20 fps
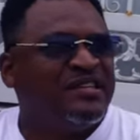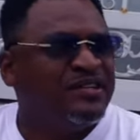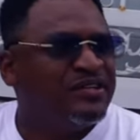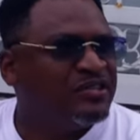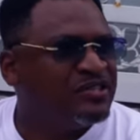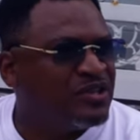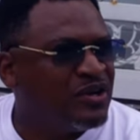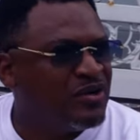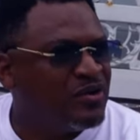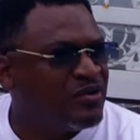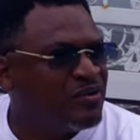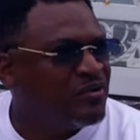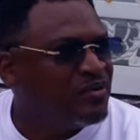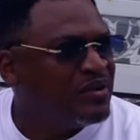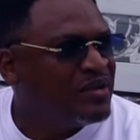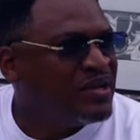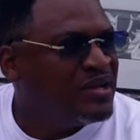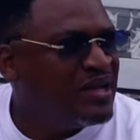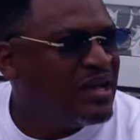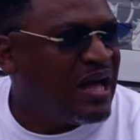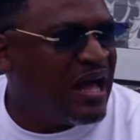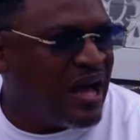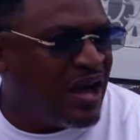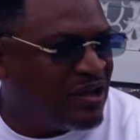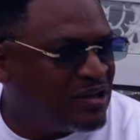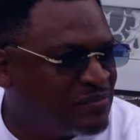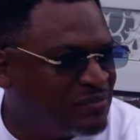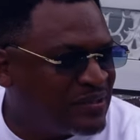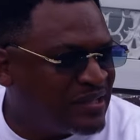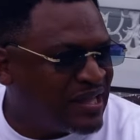years old, I
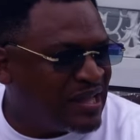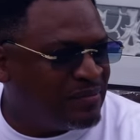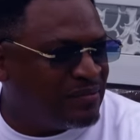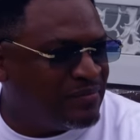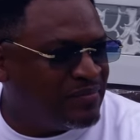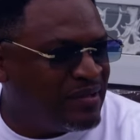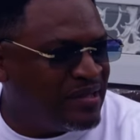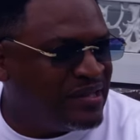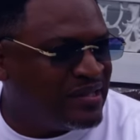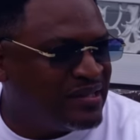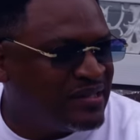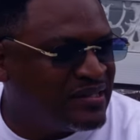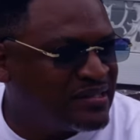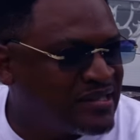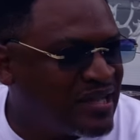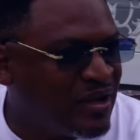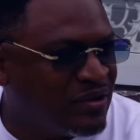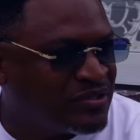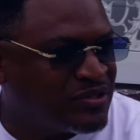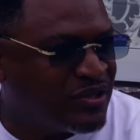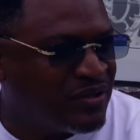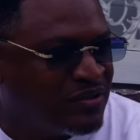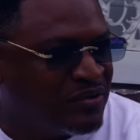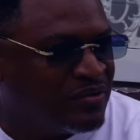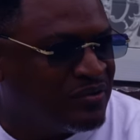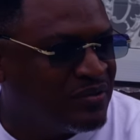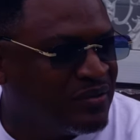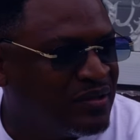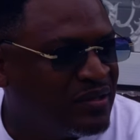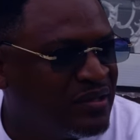would have became a man in this
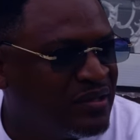household